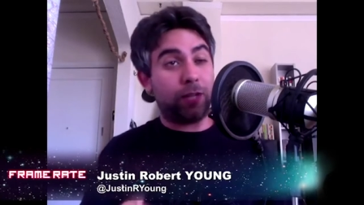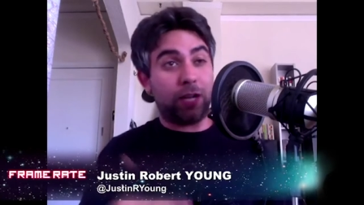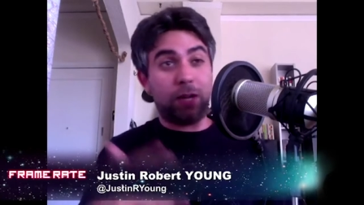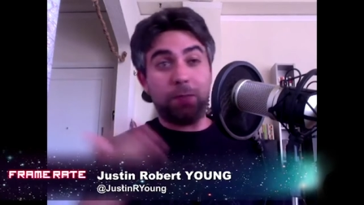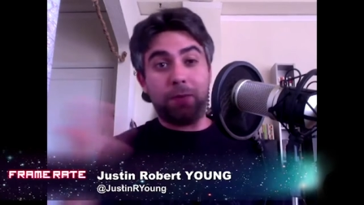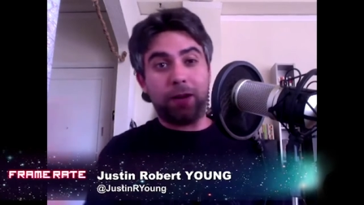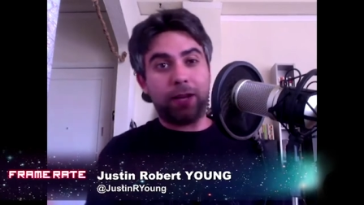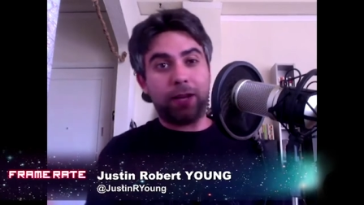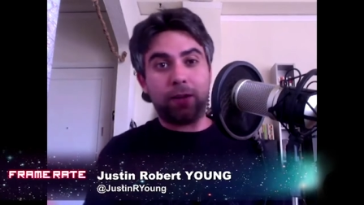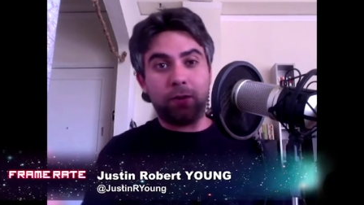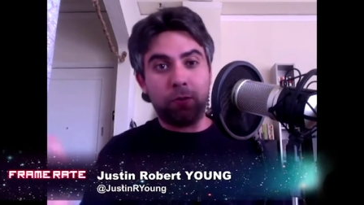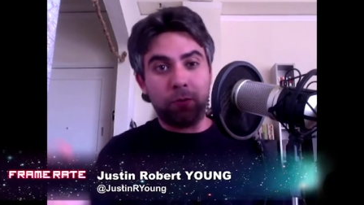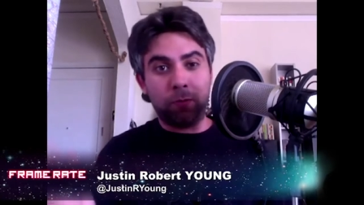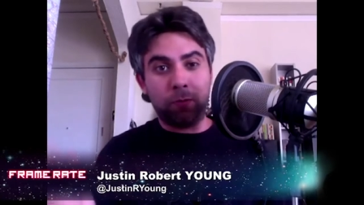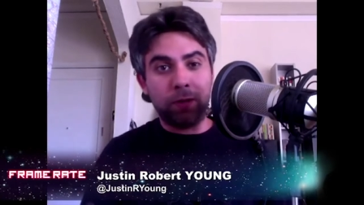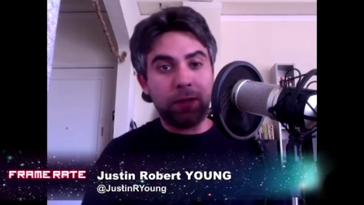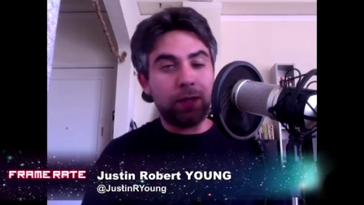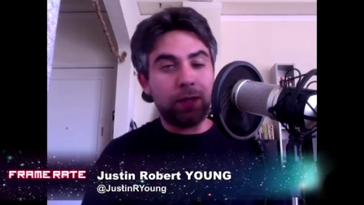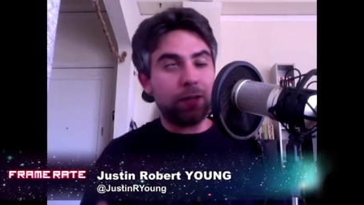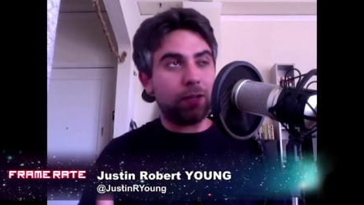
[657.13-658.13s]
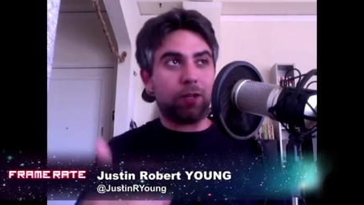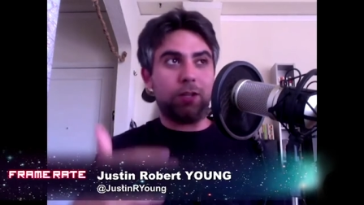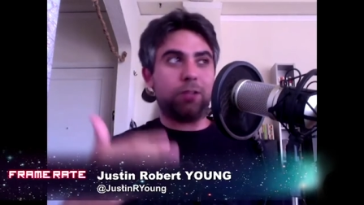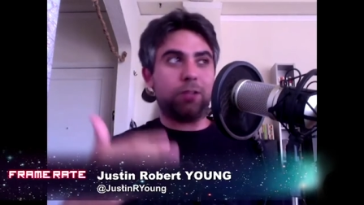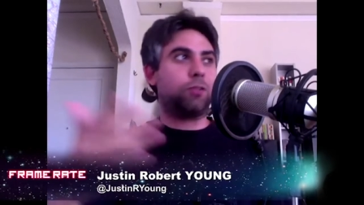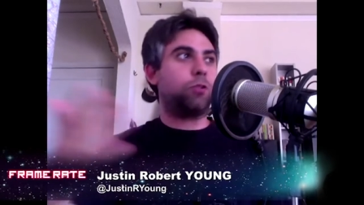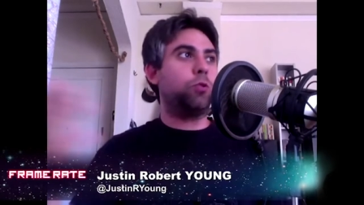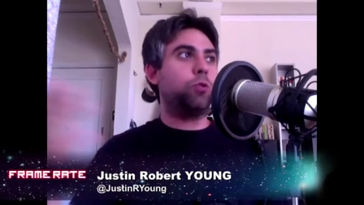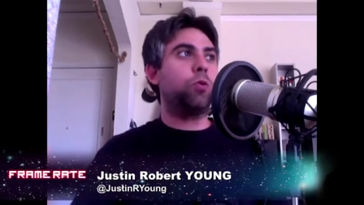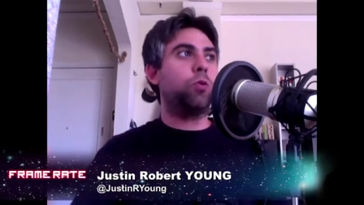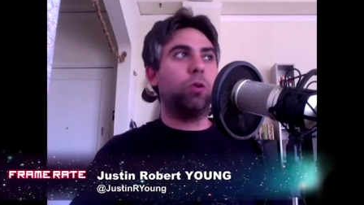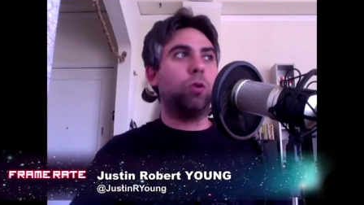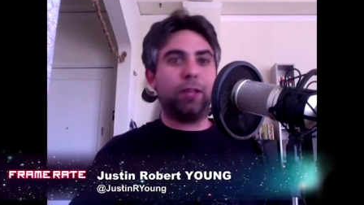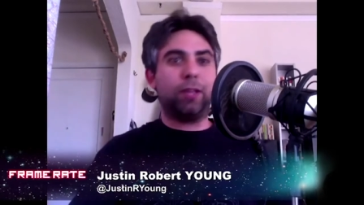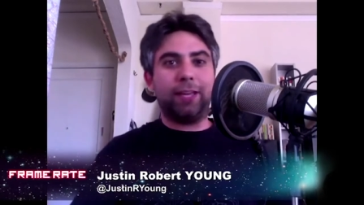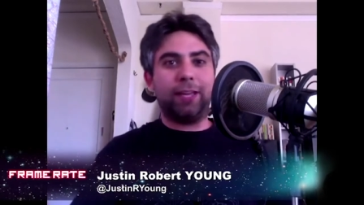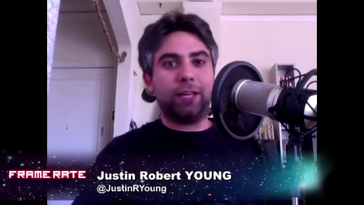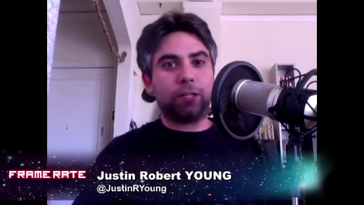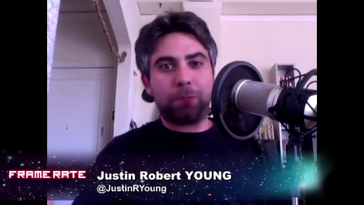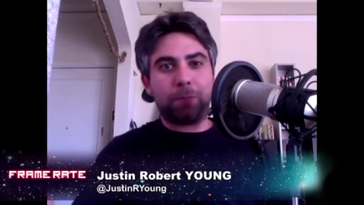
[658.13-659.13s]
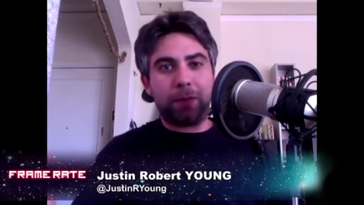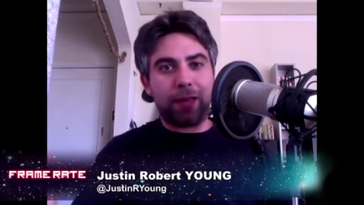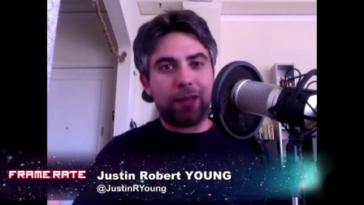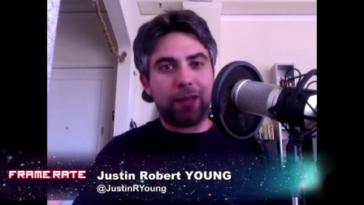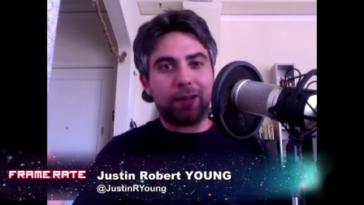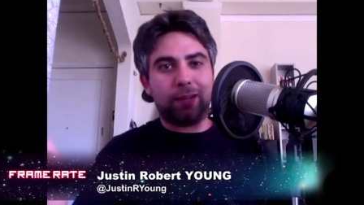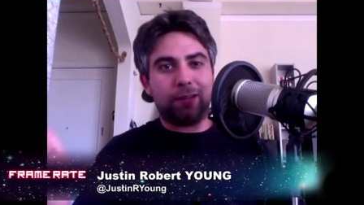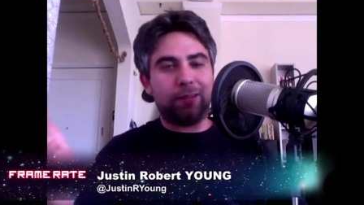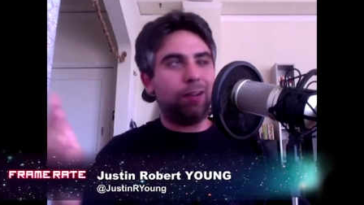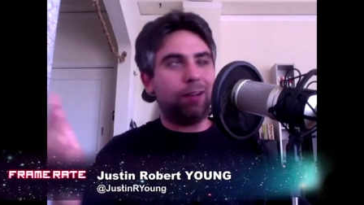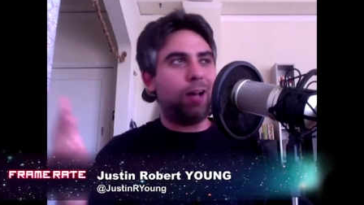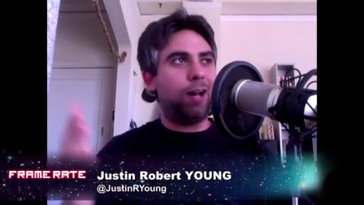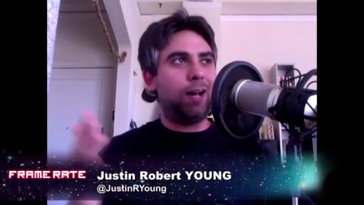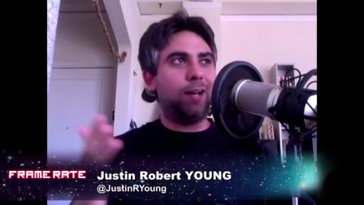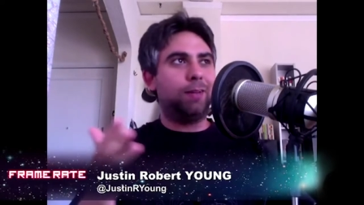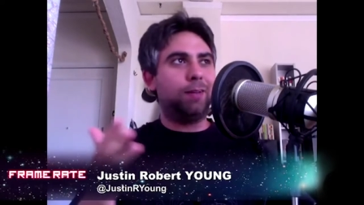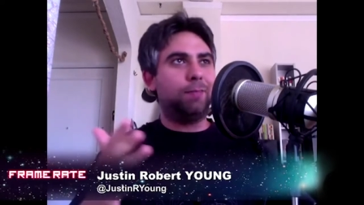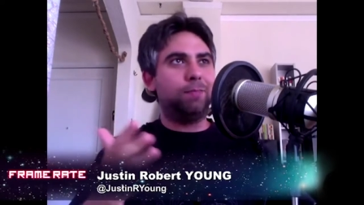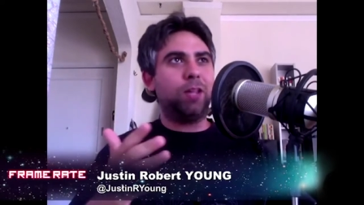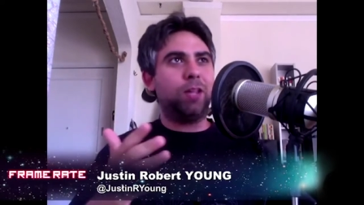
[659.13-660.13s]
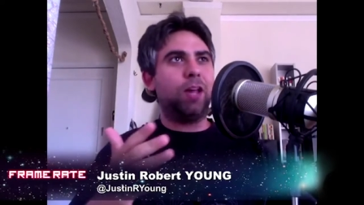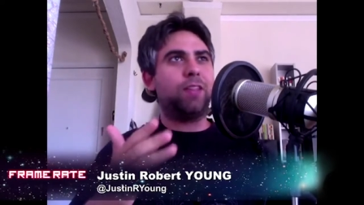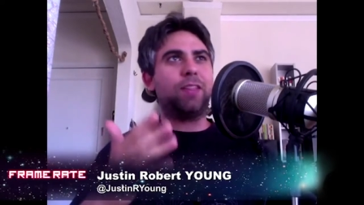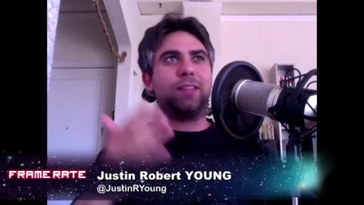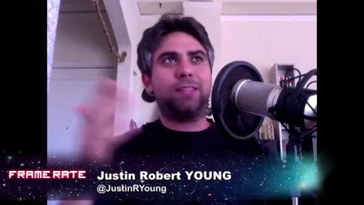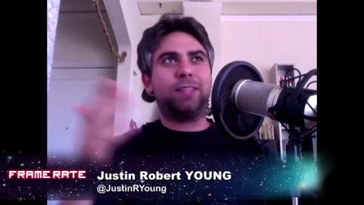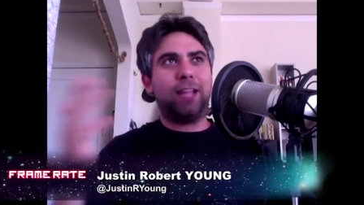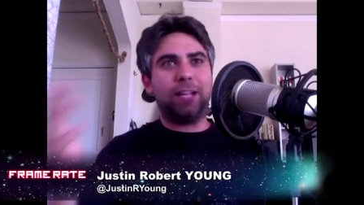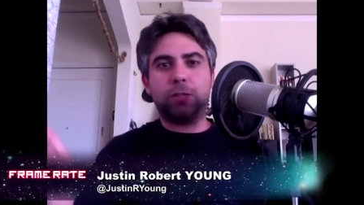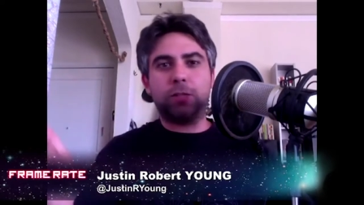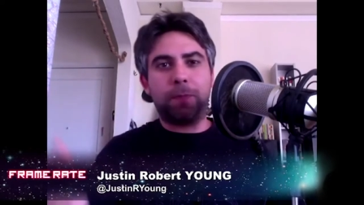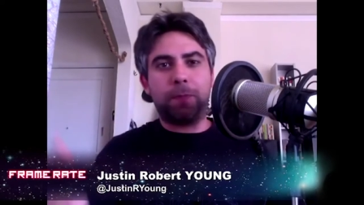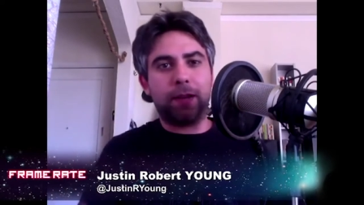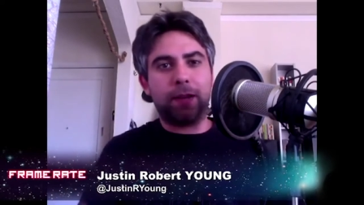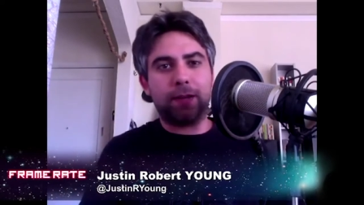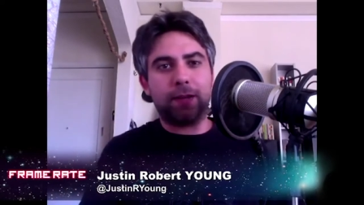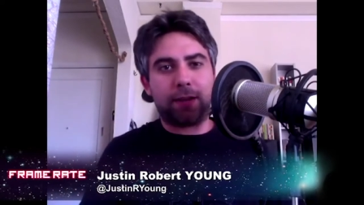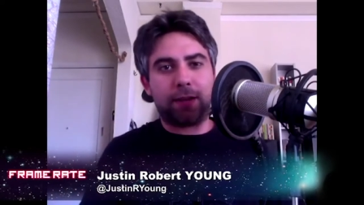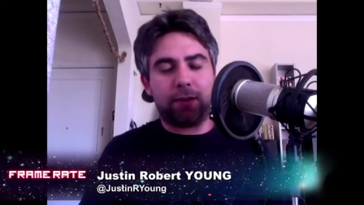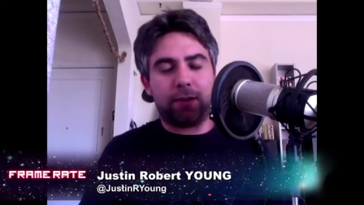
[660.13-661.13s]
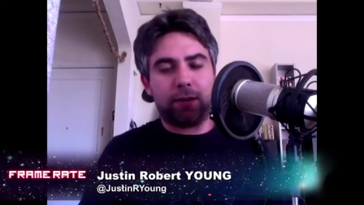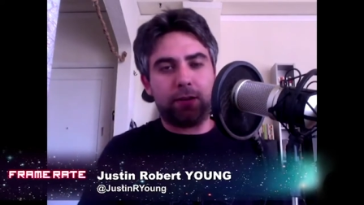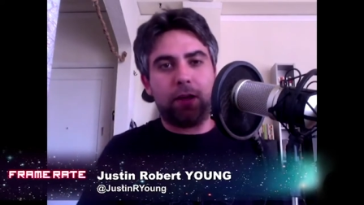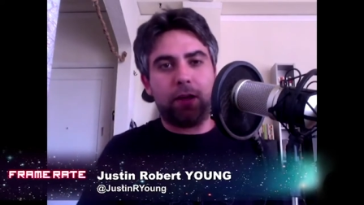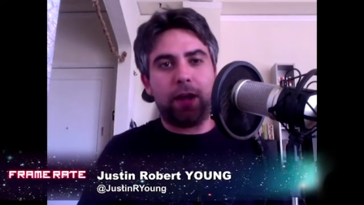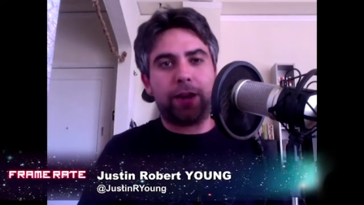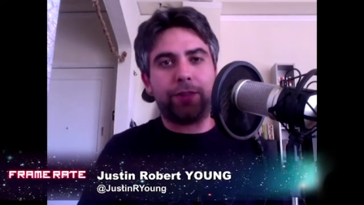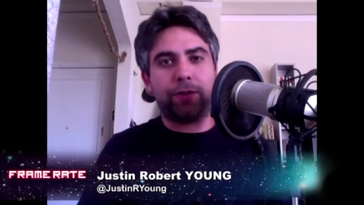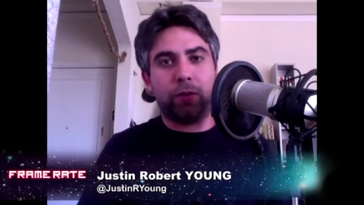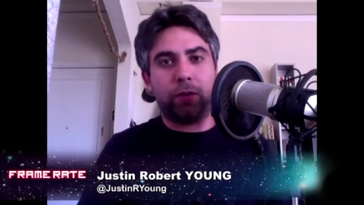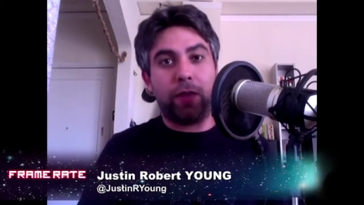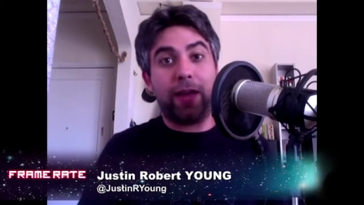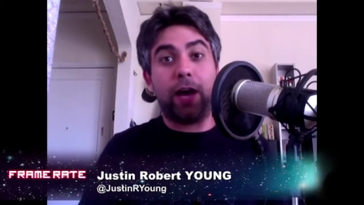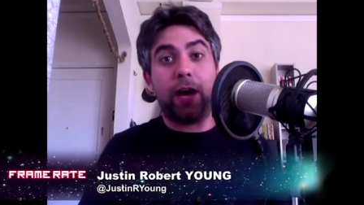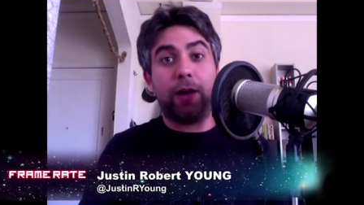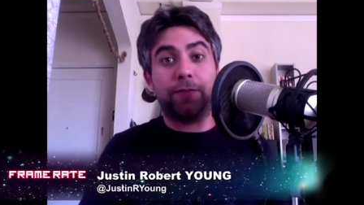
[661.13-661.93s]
Which anybody who you can just Google ESPN and uh, I think Deadspin has carried a lot of their